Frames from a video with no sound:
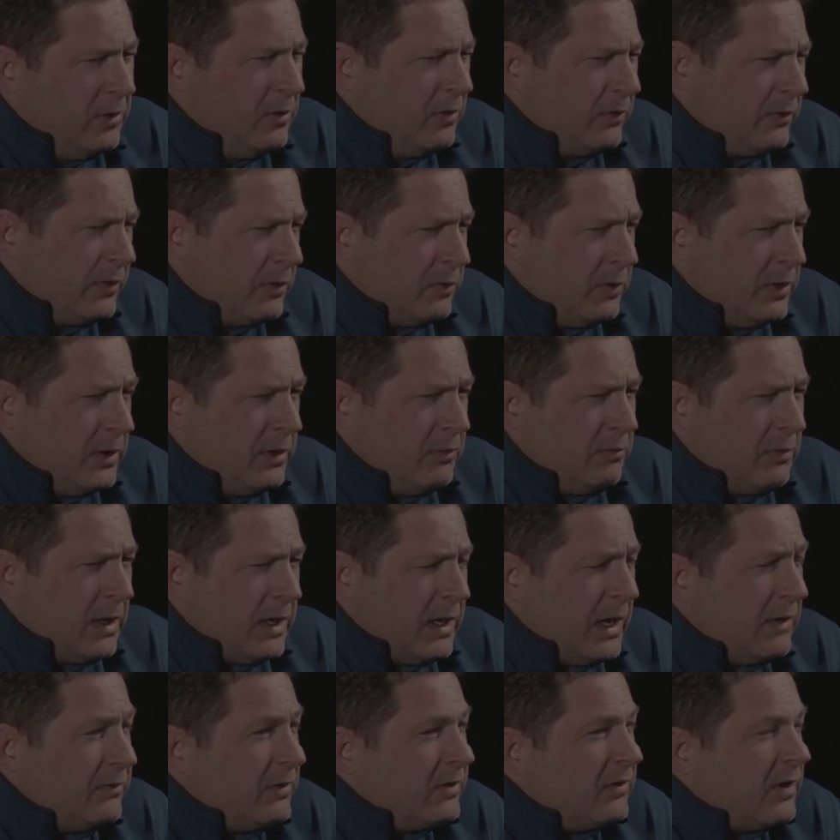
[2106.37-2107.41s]
you know, someone that
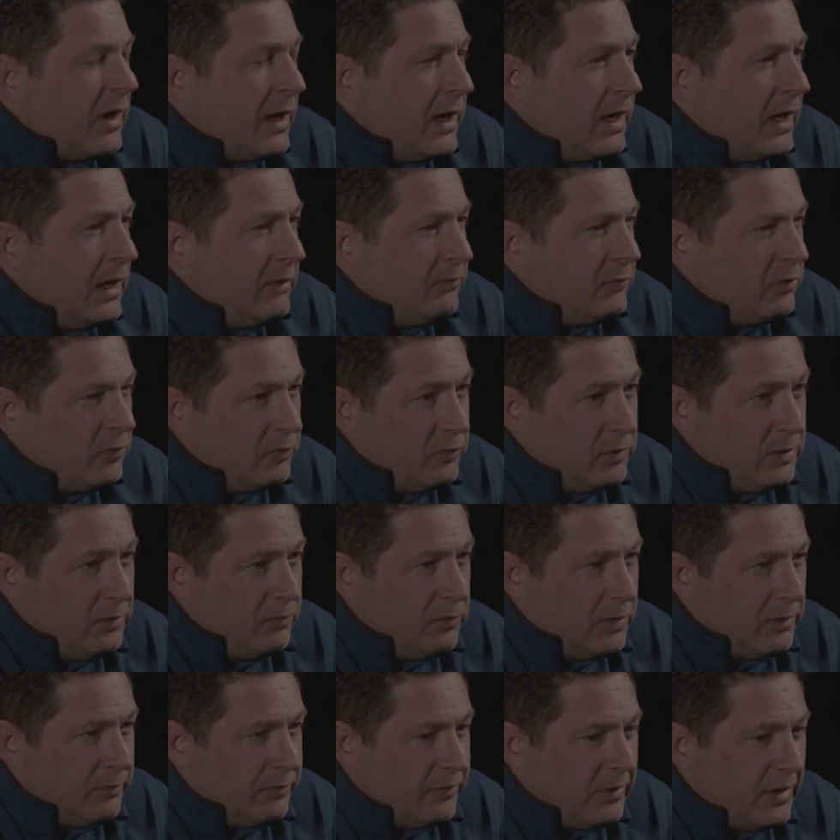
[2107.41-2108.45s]
might have the time to
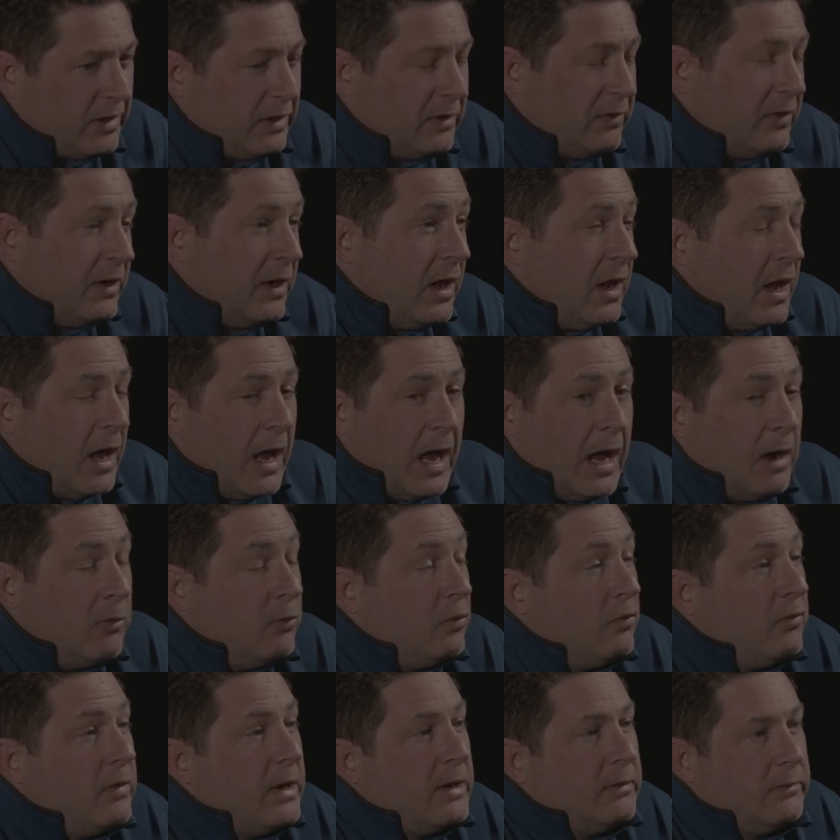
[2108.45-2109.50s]
read what I'm saying. And then I
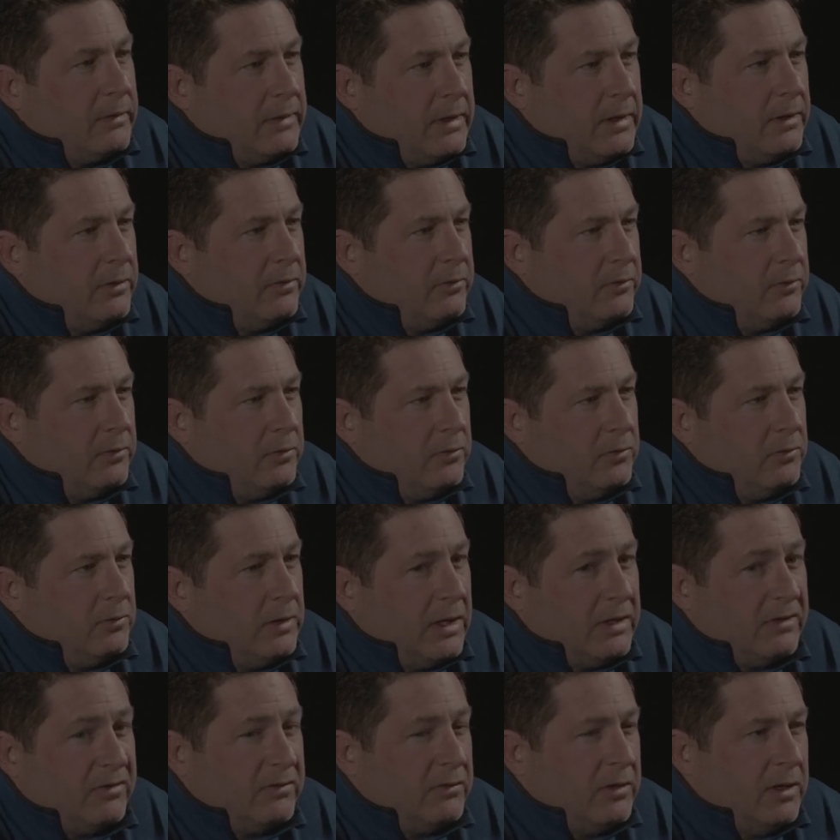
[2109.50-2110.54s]
would write them letters,
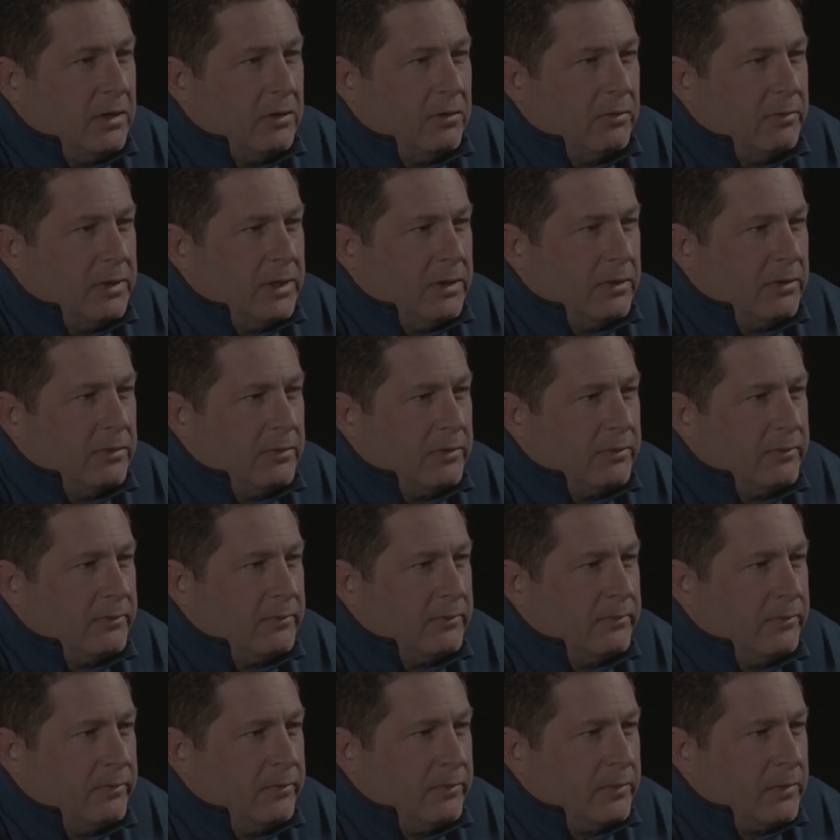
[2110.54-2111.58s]
dude, like snail mail.
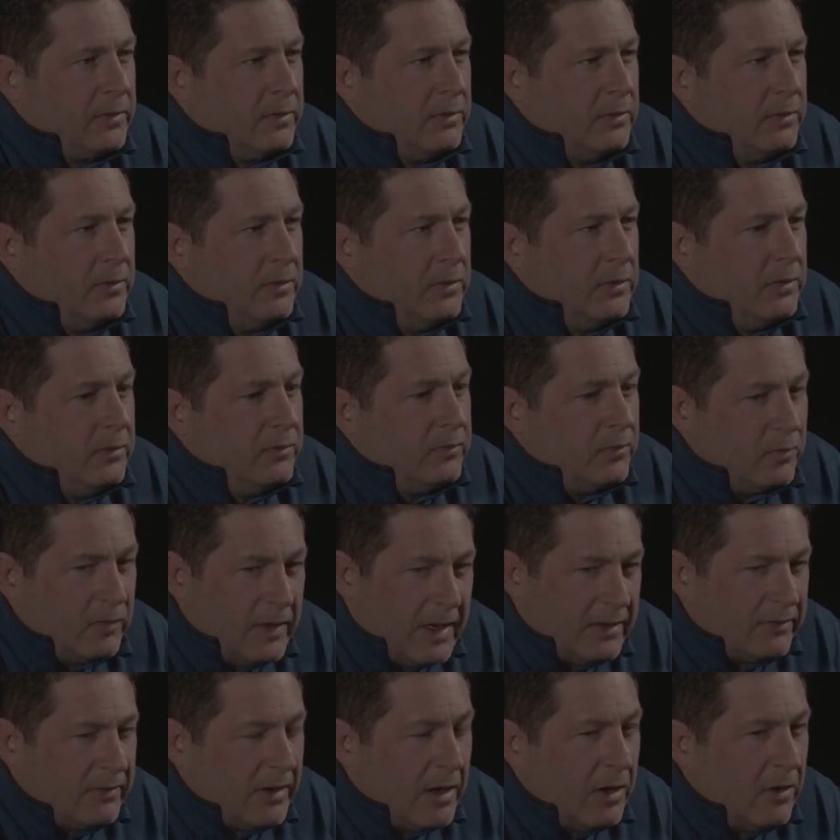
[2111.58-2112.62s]
Mm. So
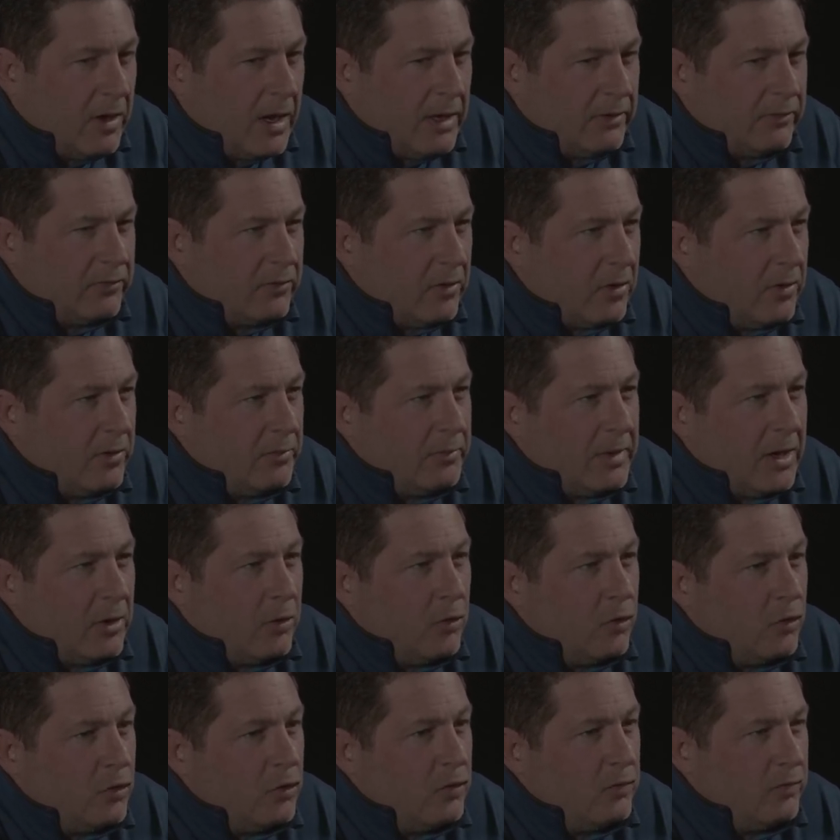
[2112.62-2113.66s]
that's how I started
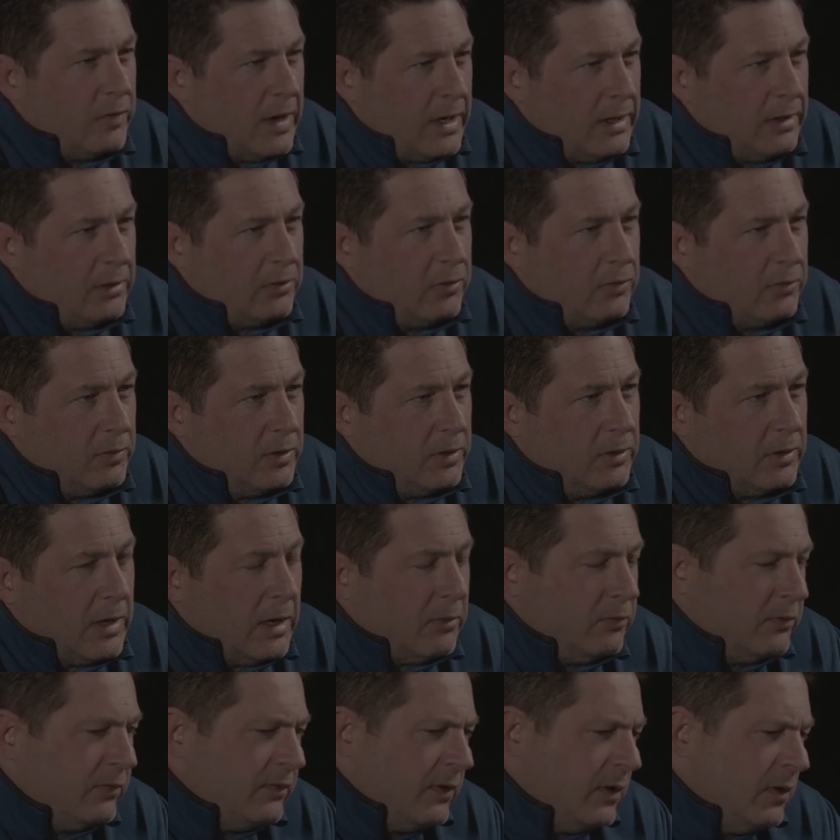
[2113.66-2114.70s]
my whole writing career.
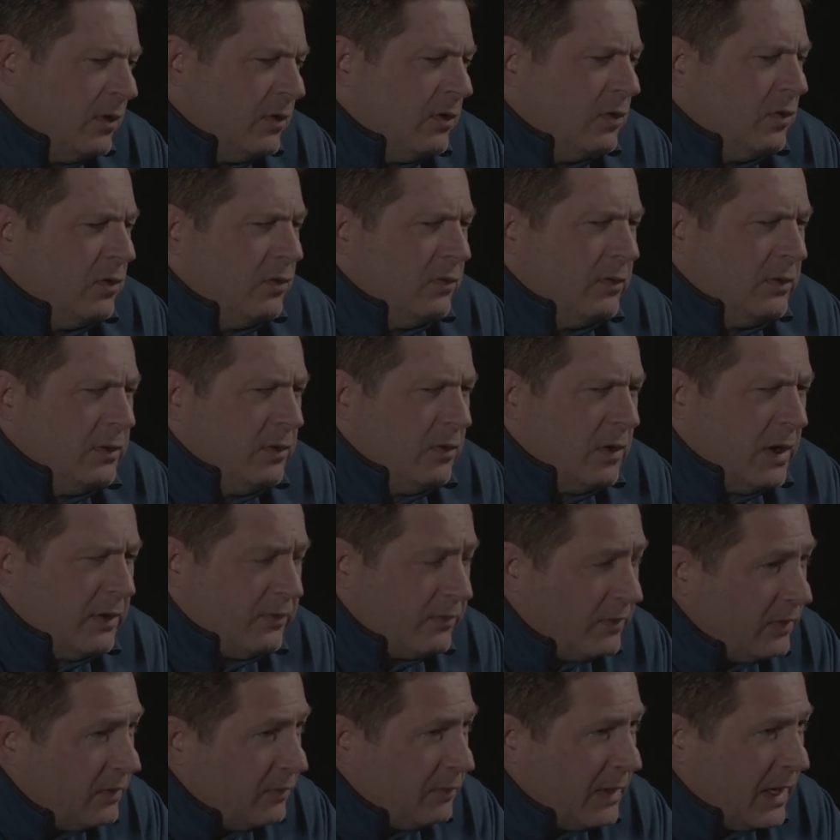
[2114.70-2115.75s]
I would say, oh, you know,
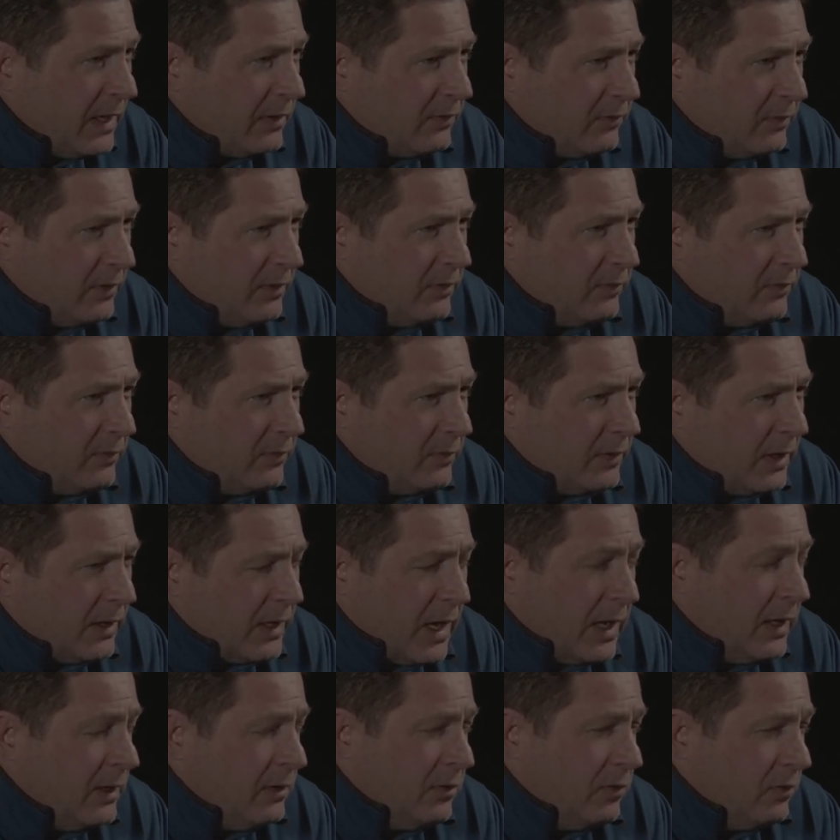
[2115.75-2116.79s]
I see the magazines.
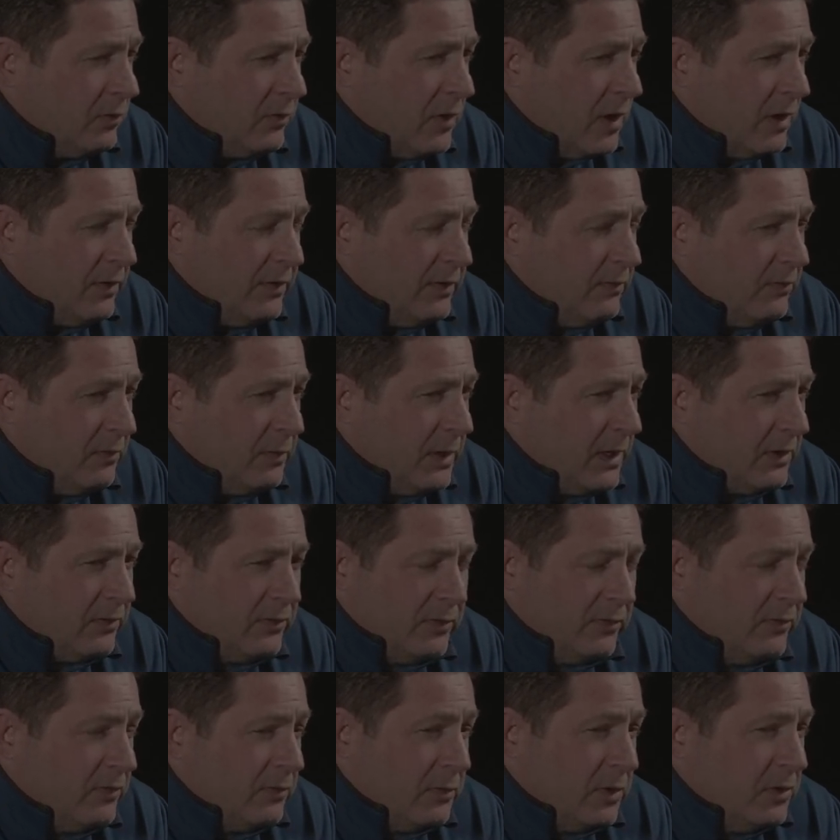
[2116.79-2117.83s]
Like I didn't know Don Diva
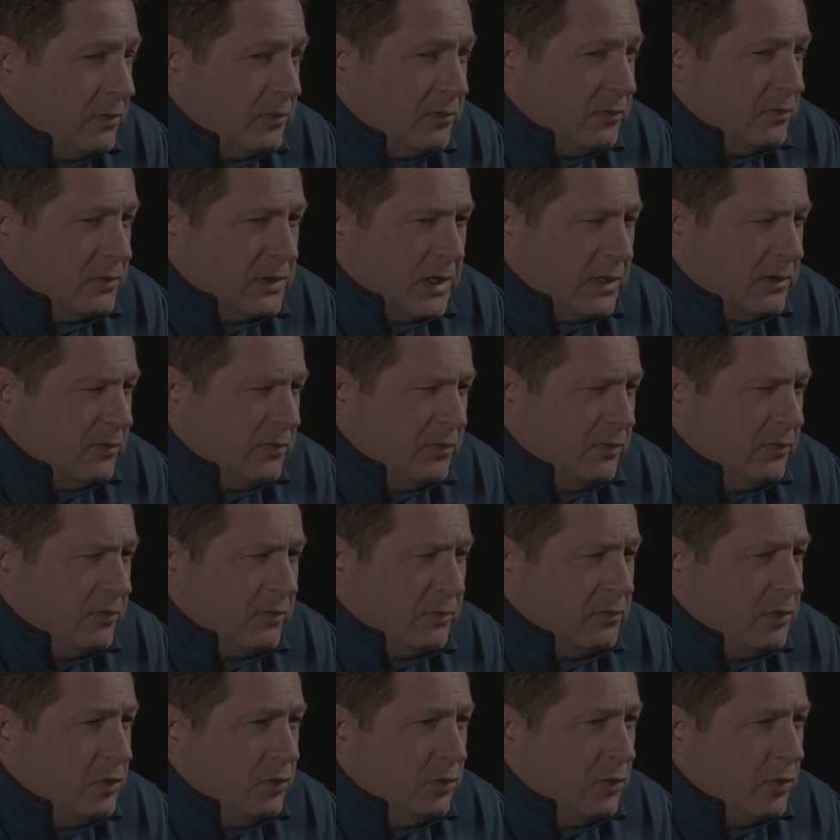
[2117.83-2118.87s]
magazine. Some other dudes had
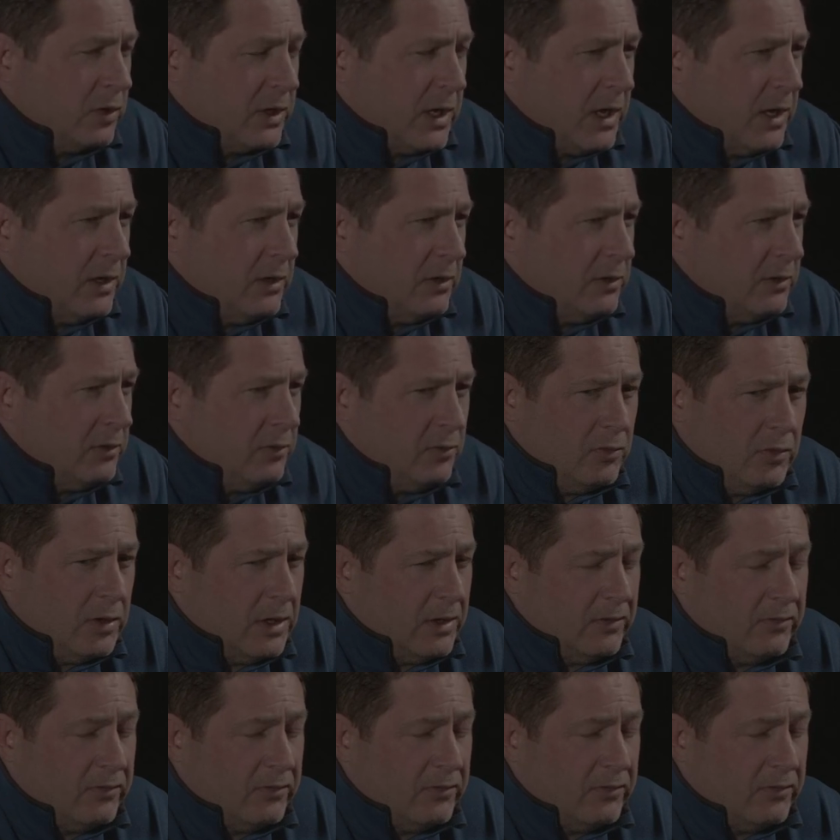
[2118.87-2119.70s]
dudes from New York had it, you know.